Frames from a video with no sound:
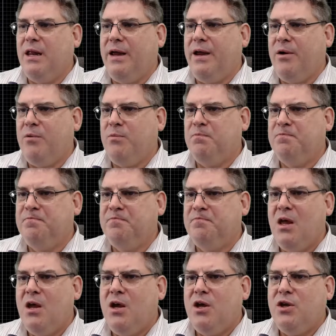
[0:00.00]
layout,
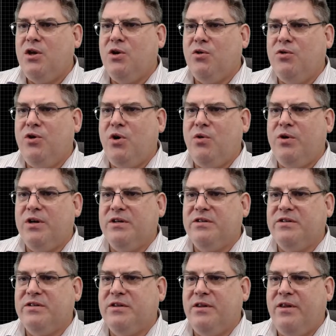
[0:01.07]
you'll
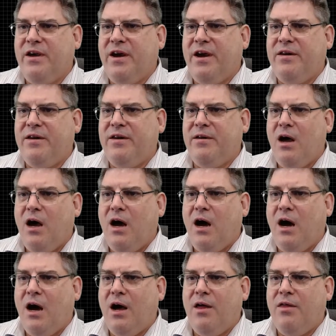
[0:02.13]
notice that
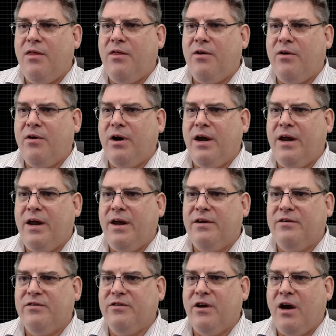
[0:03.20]
there
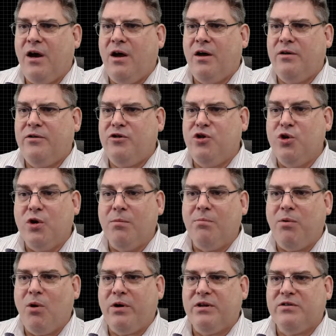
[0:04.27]
is 2
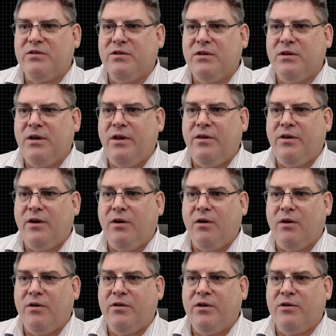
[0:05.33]
components, and
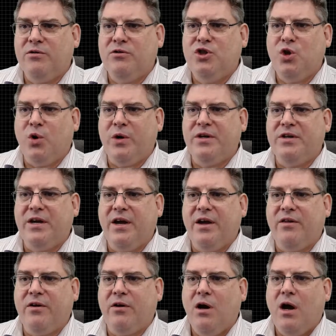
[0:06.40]
they're joined
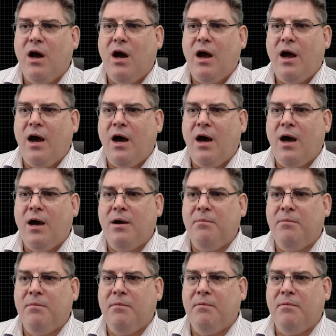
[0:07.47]
together. They're